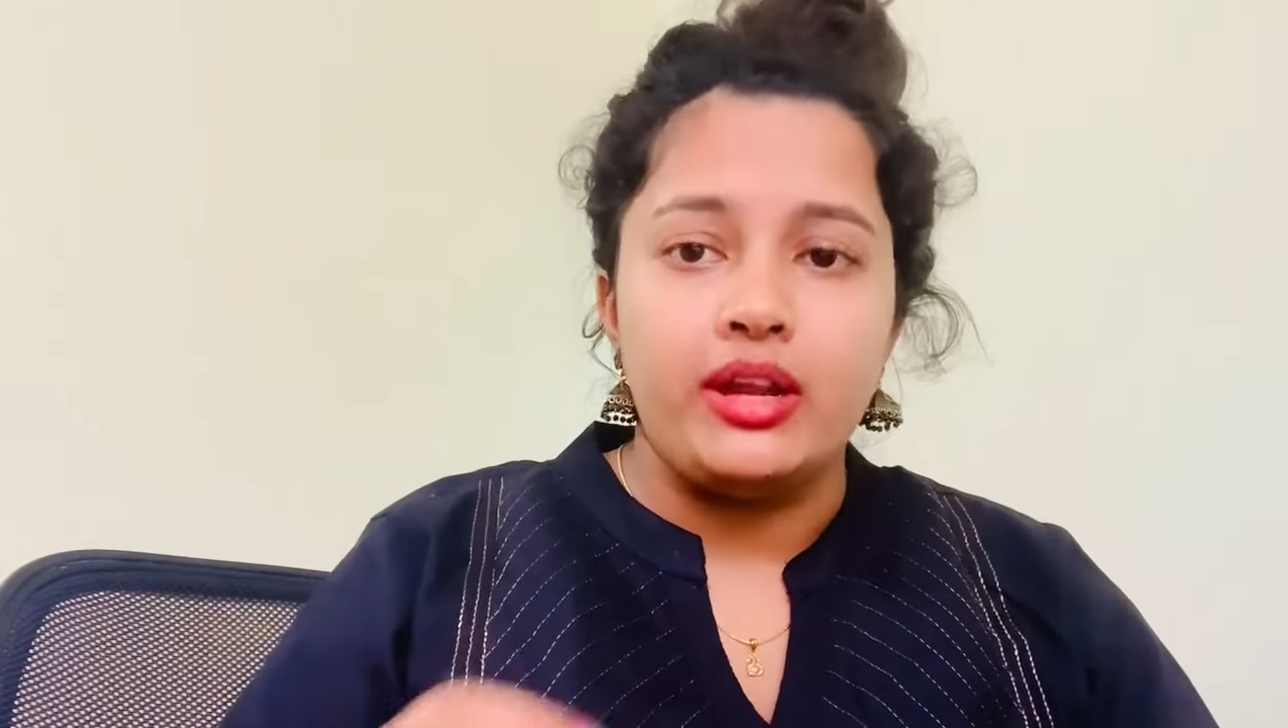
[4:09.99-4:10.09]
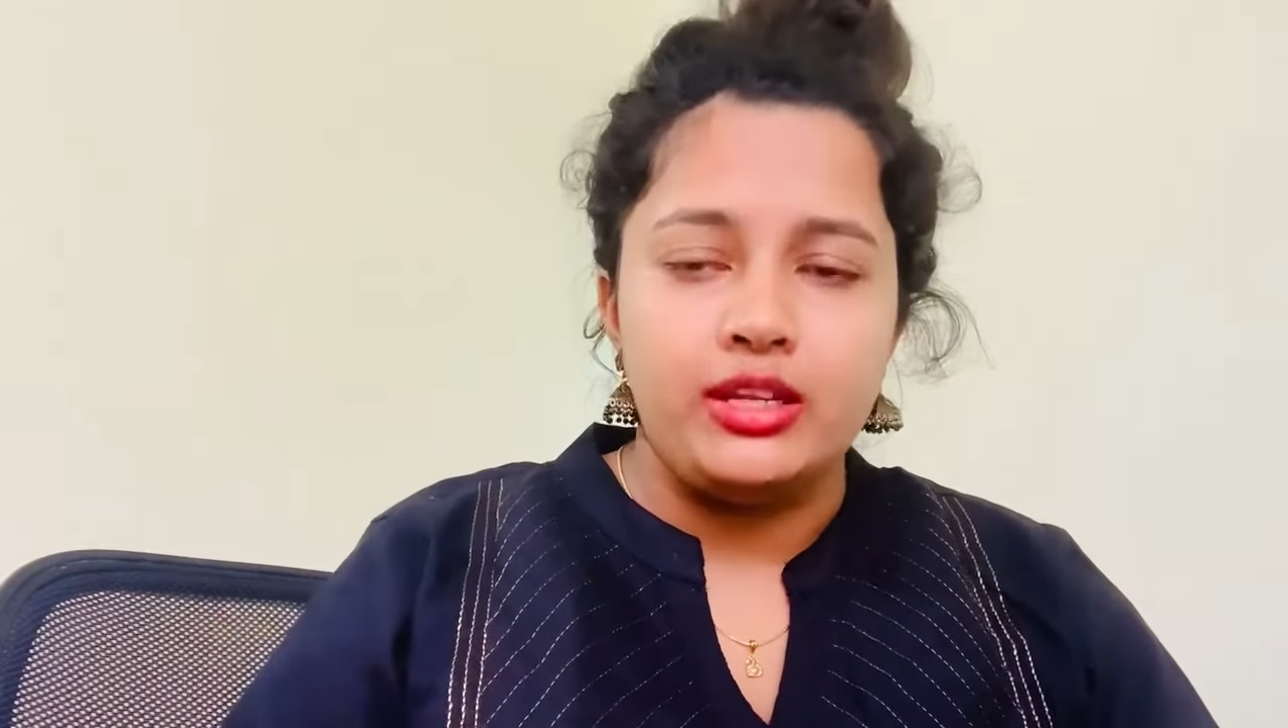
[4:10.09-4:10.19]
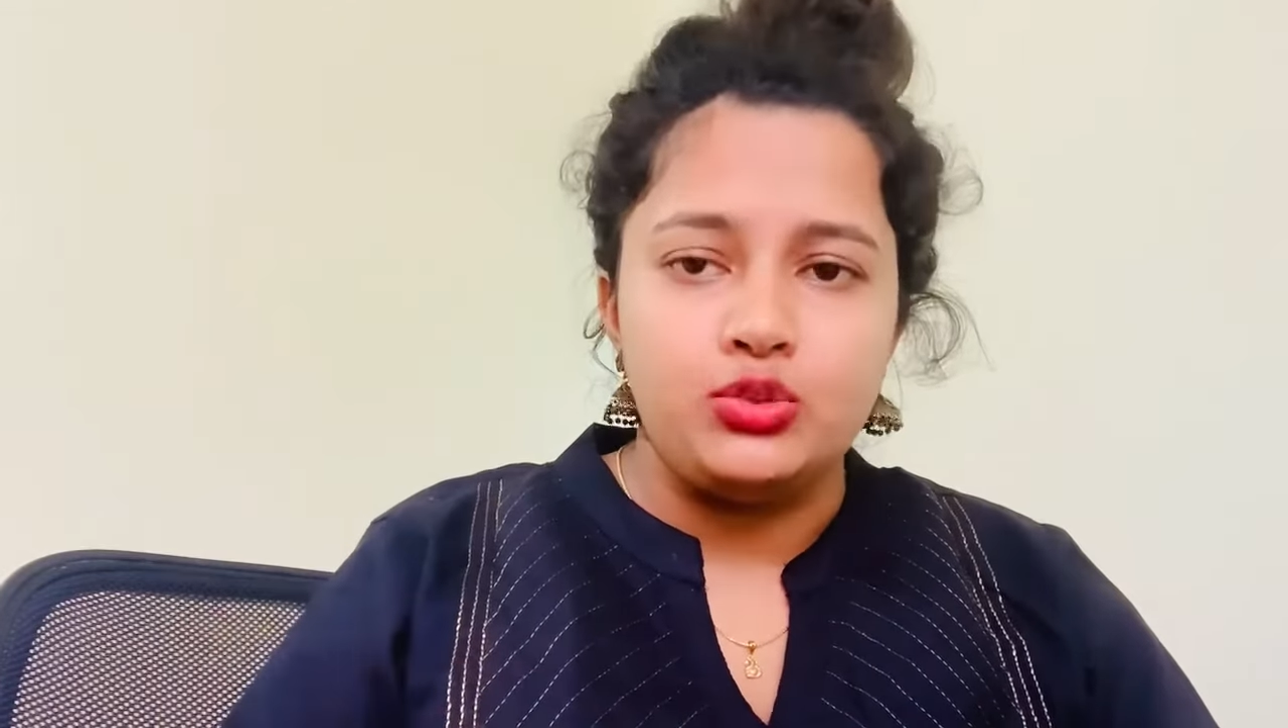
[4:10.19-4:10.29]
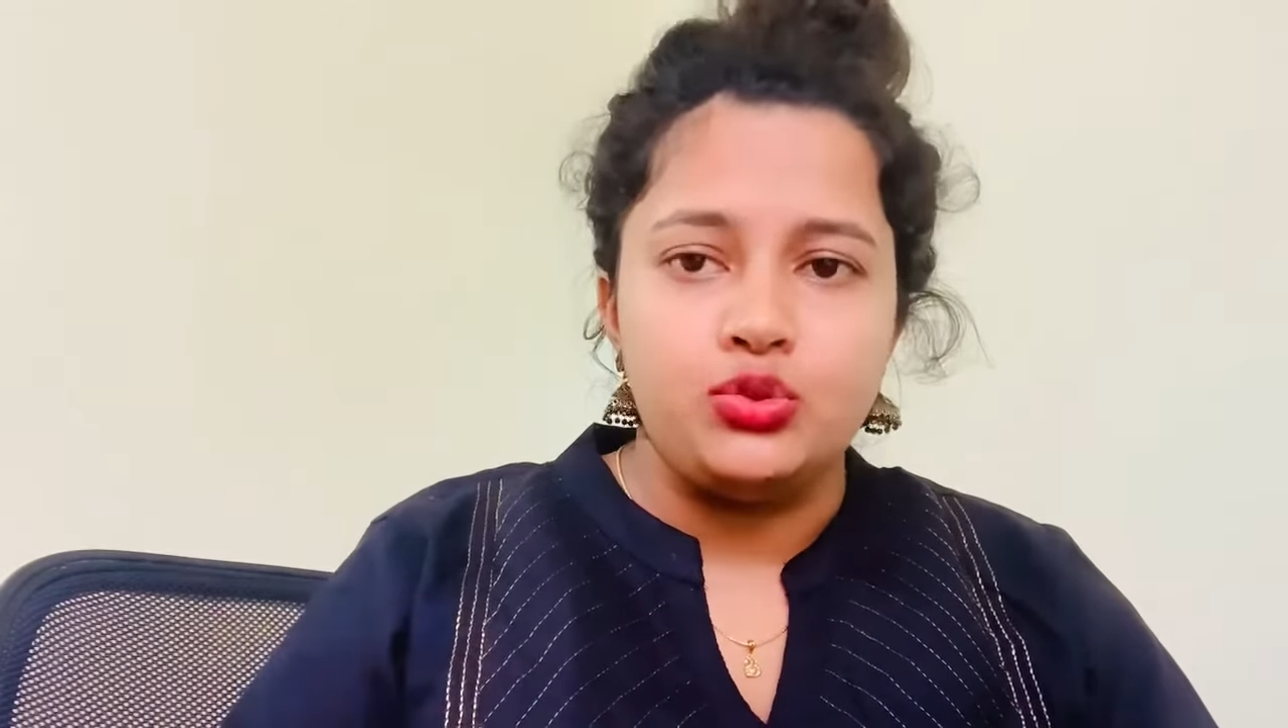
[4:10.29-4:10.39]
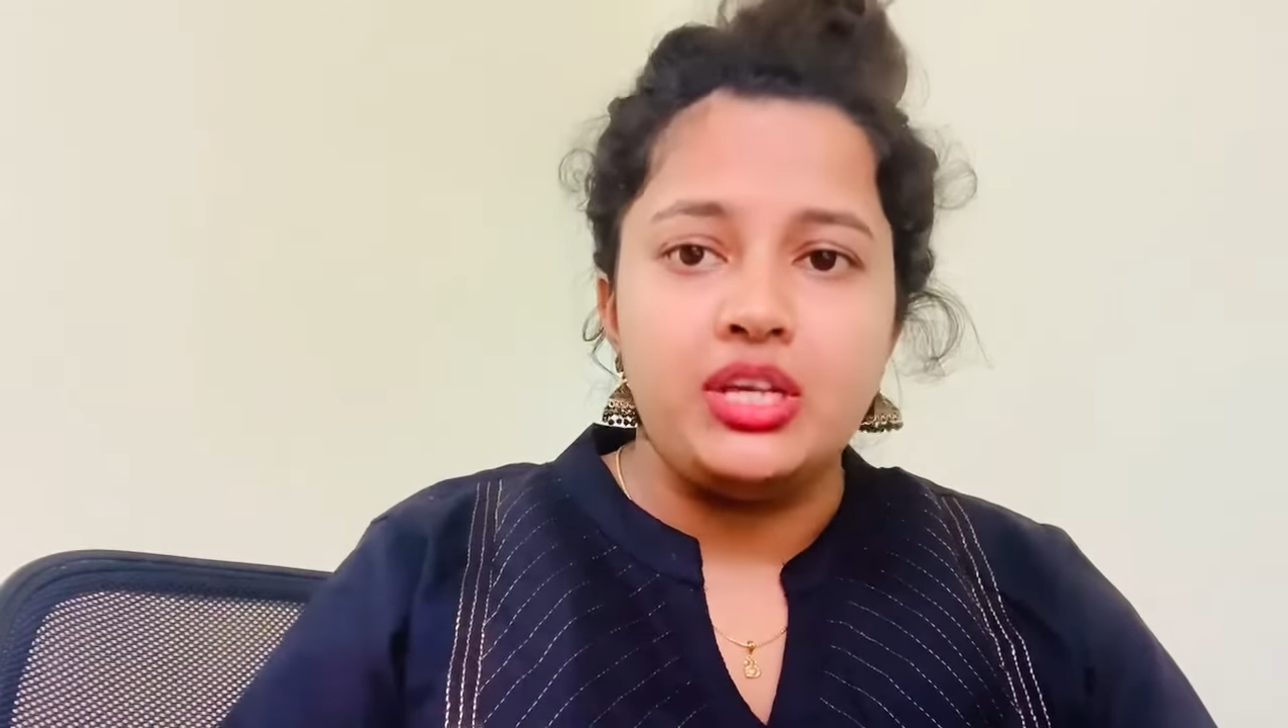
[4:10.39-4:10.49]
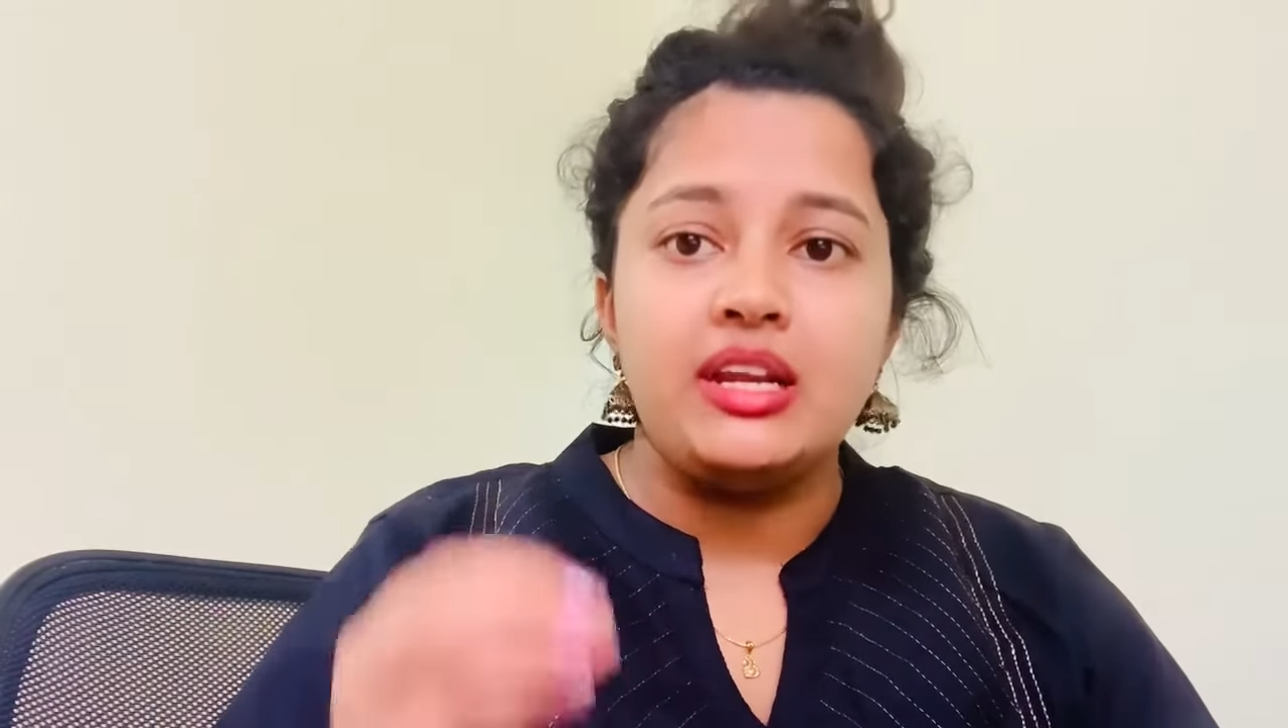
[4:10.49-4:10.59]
injury